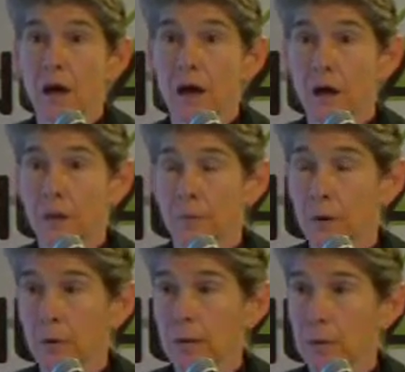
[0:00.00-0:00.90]

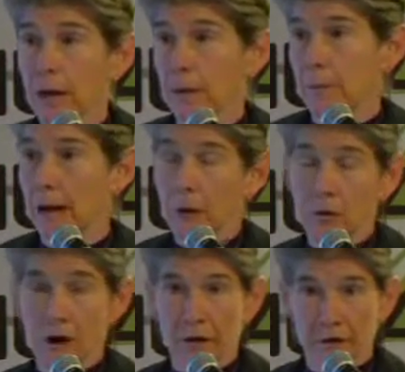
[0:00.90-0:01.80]
how
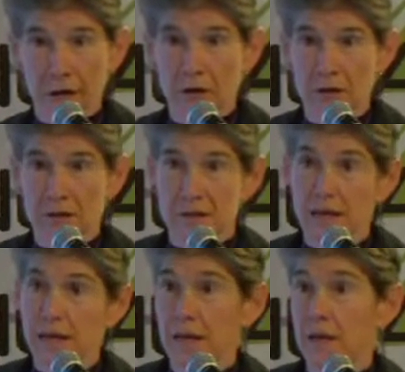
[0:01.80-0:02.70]
long are they going to
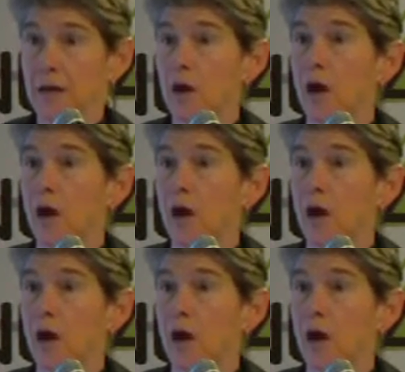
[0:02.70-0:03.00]
stay,